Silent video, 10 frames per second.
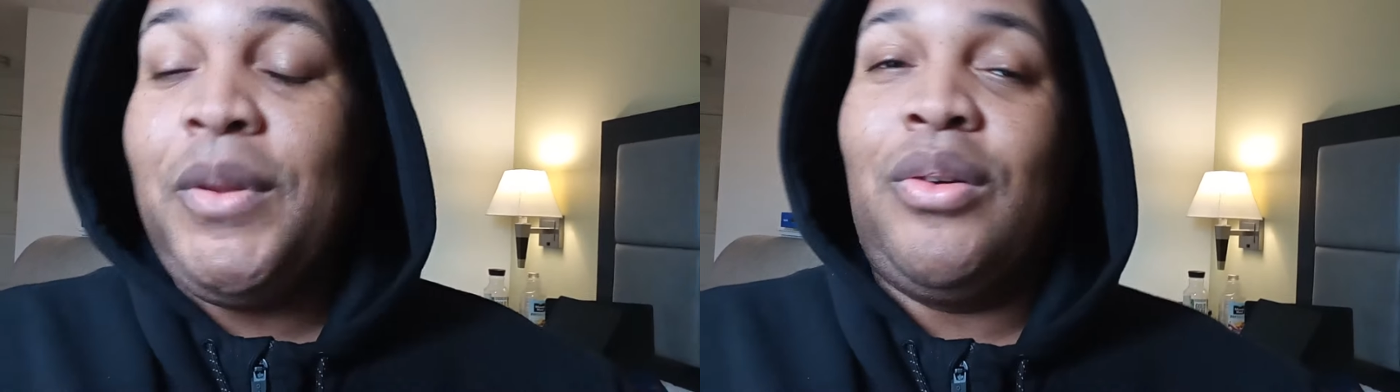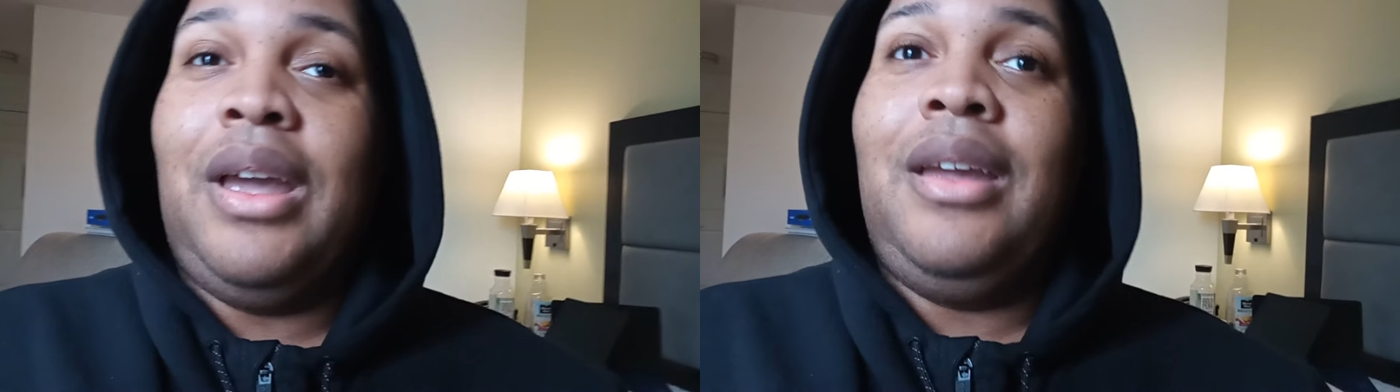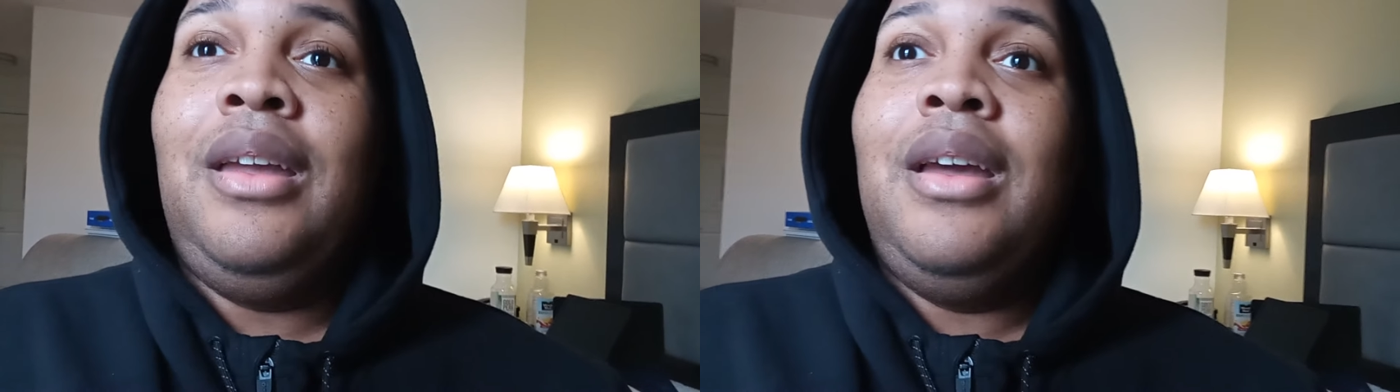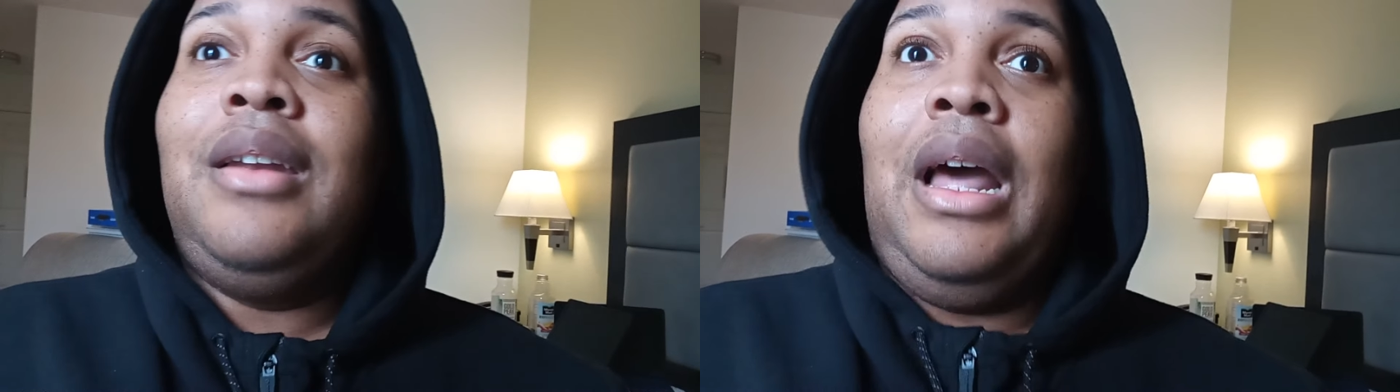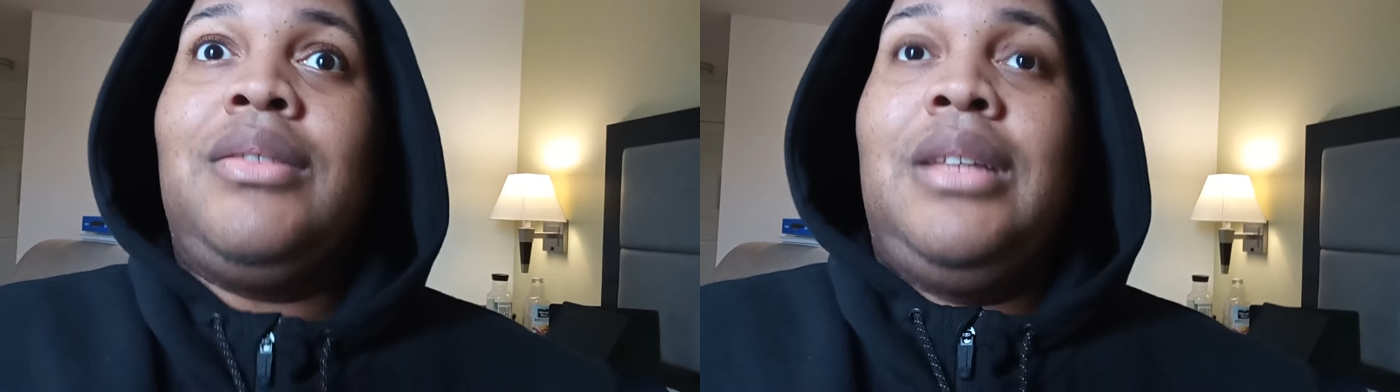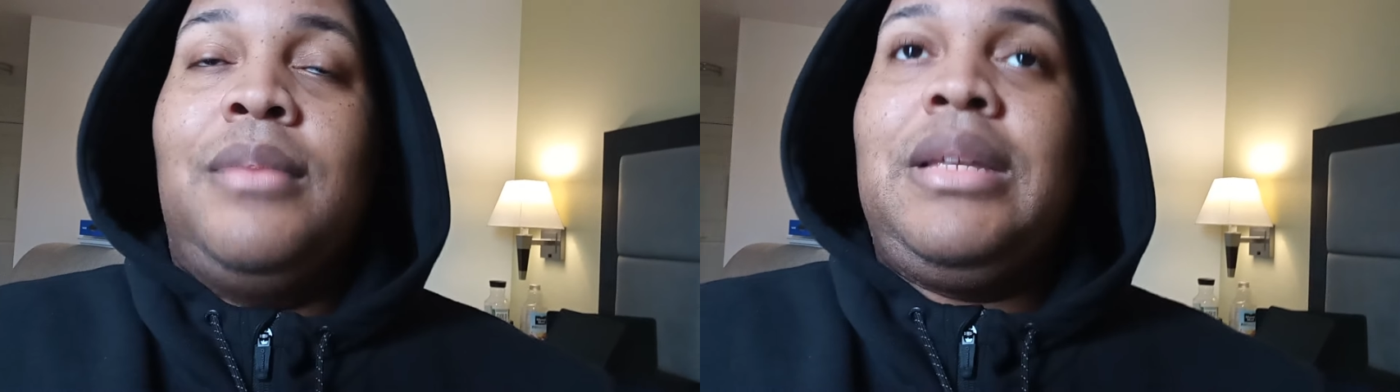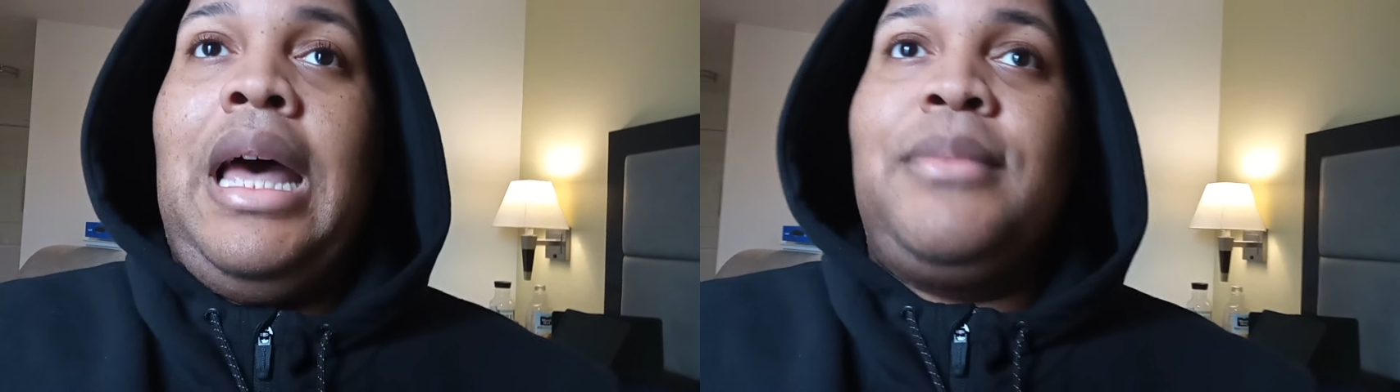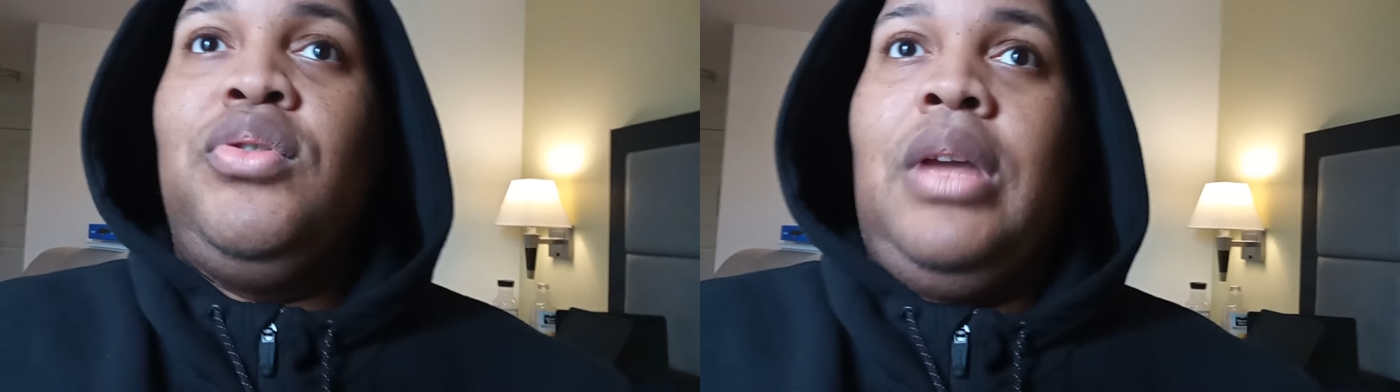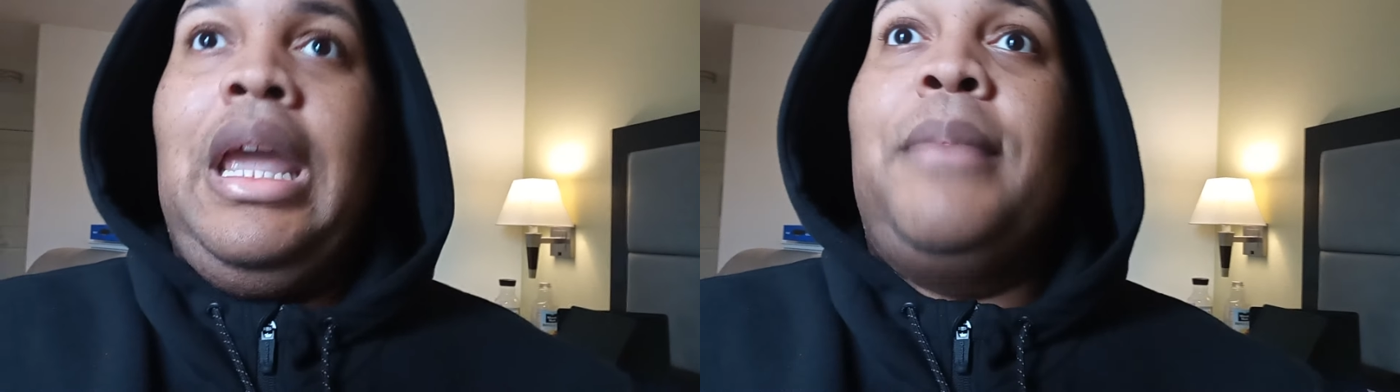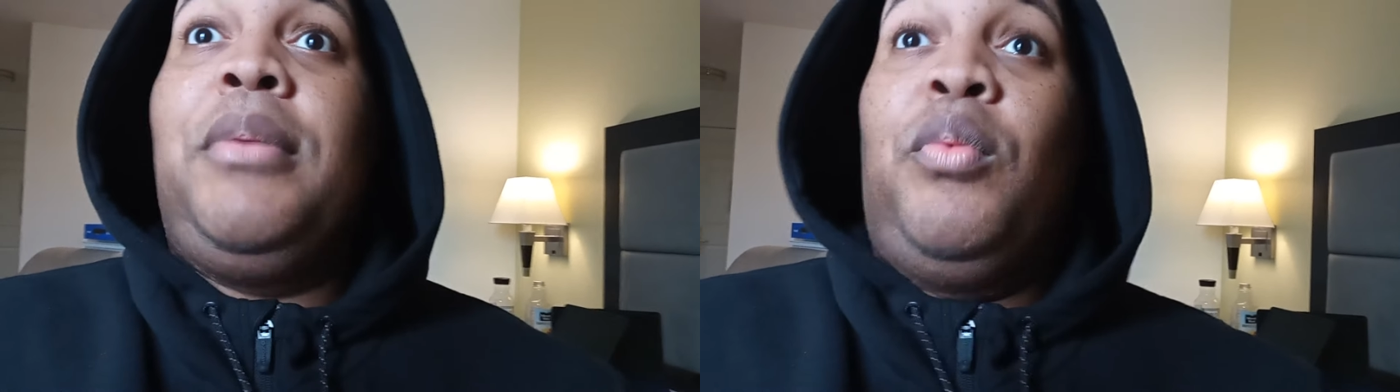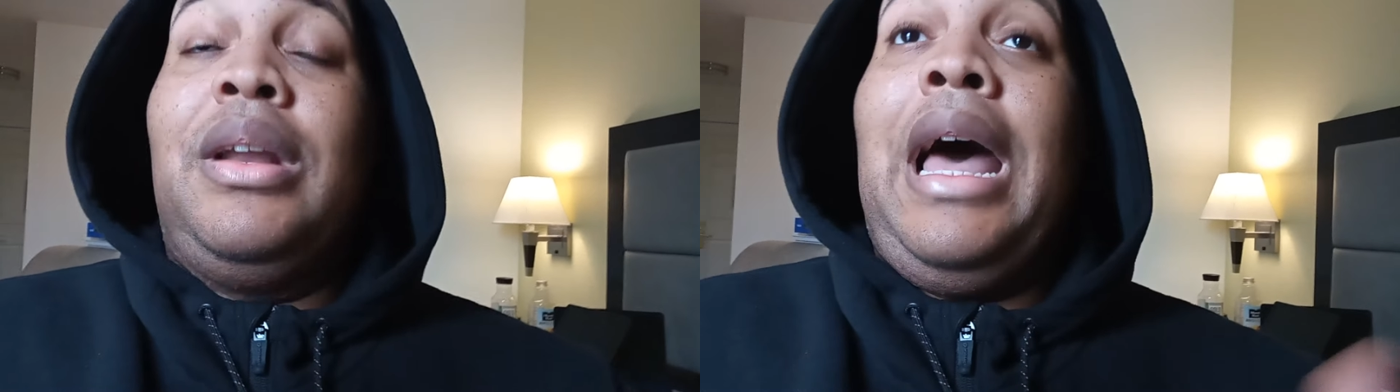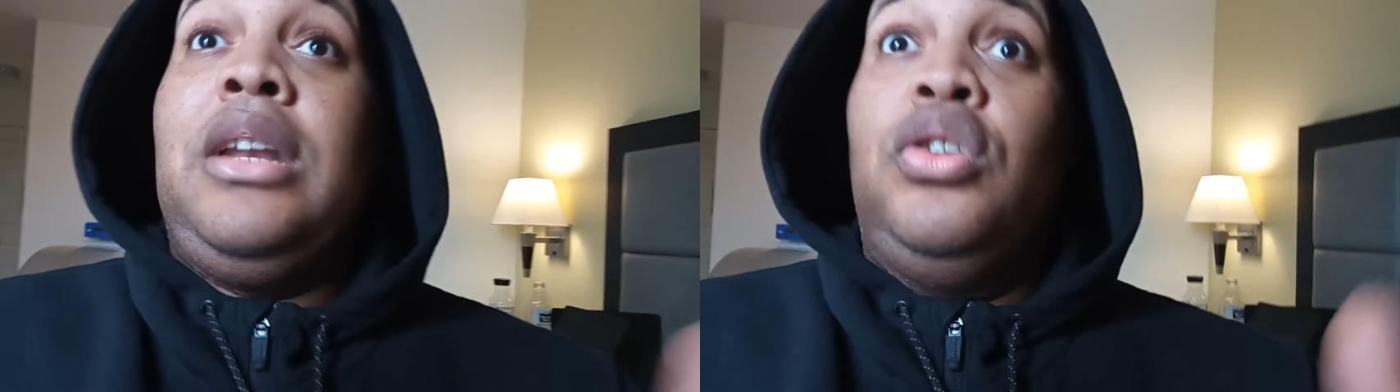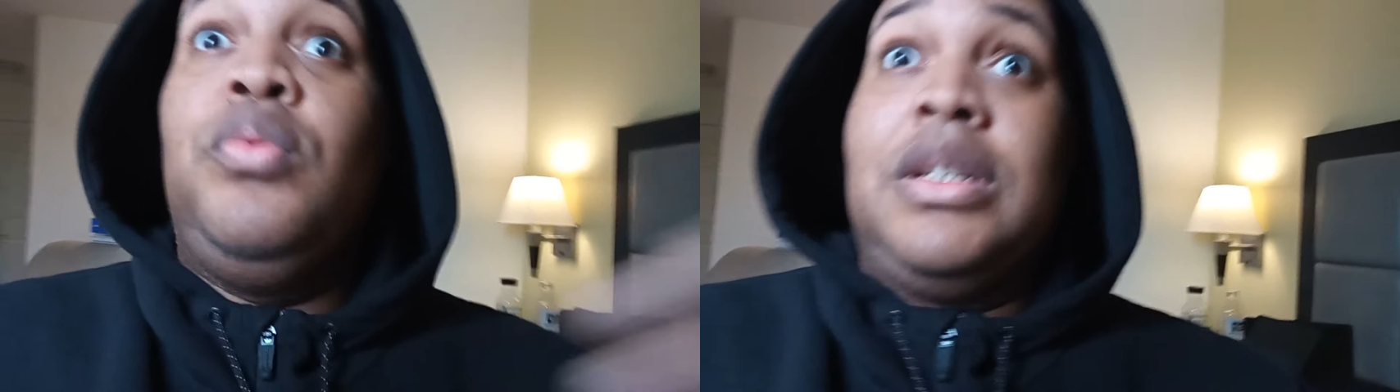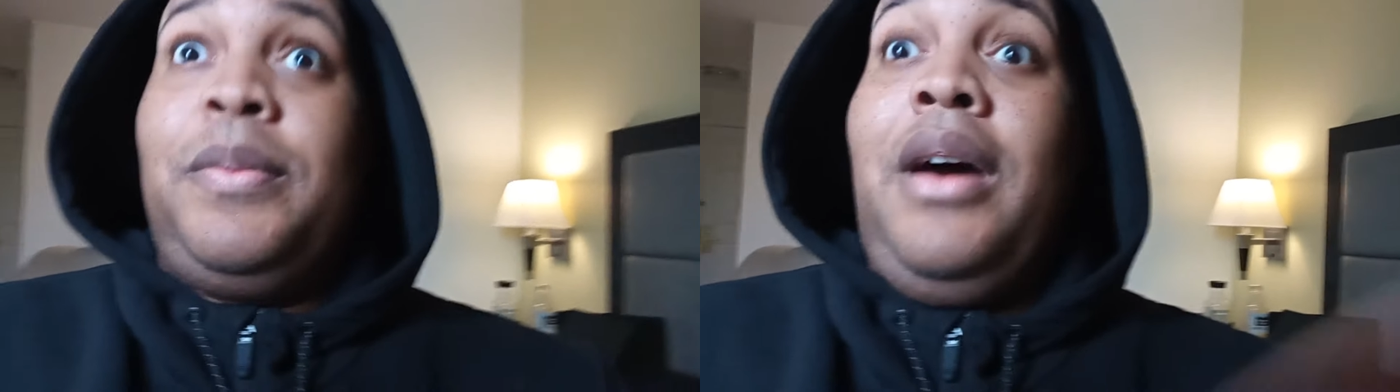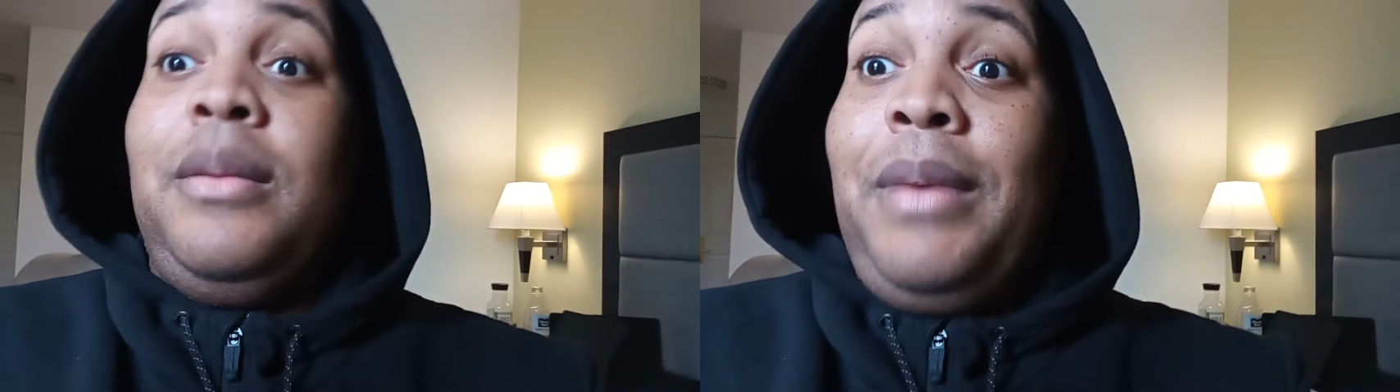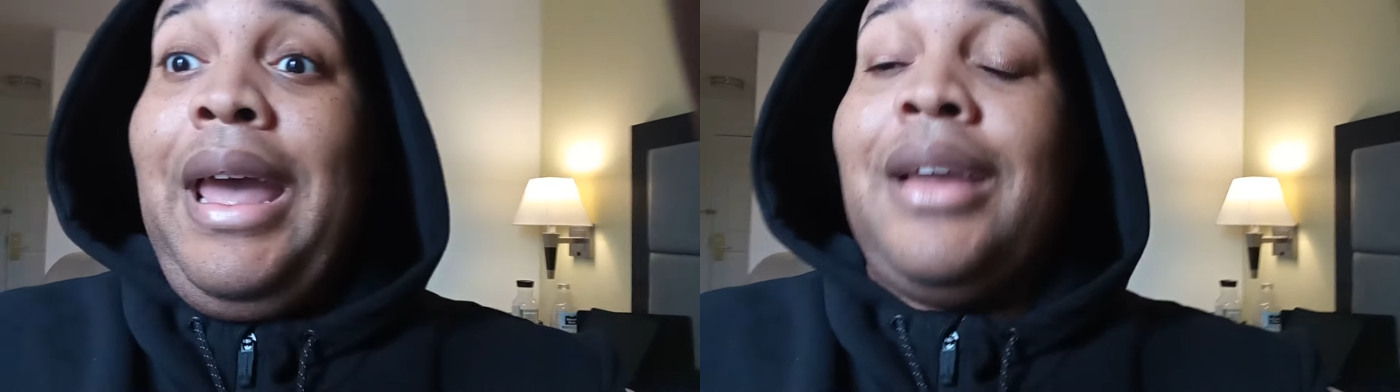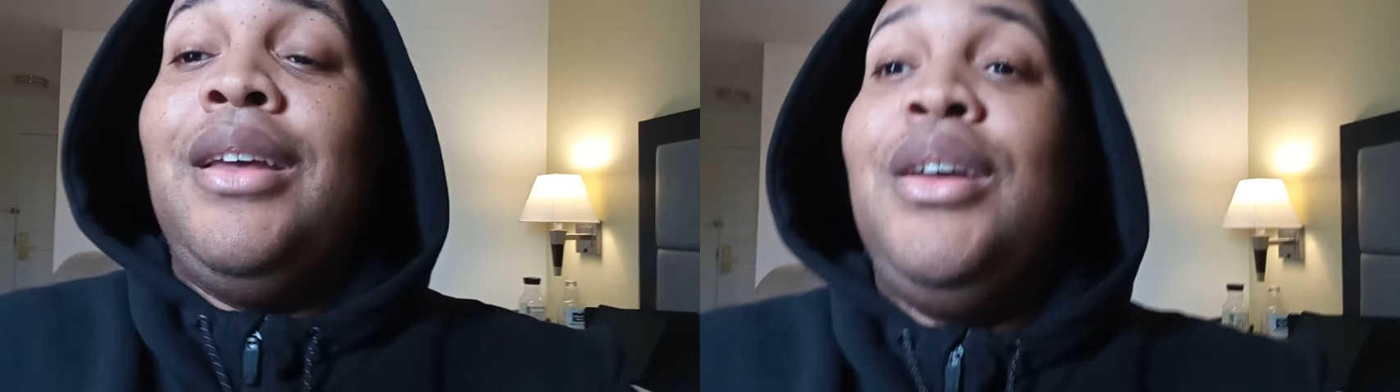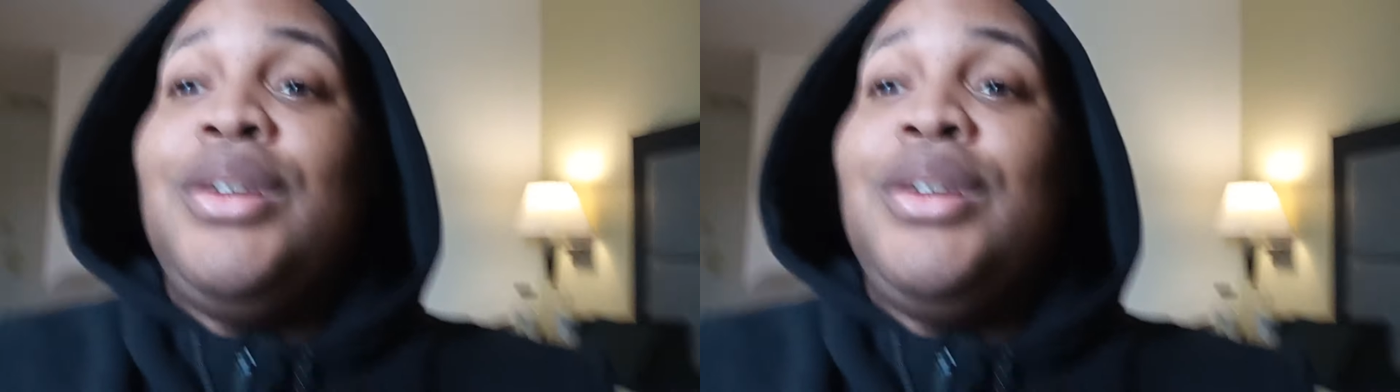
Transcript: Okay. Now sometimes you can, but when I do respond back,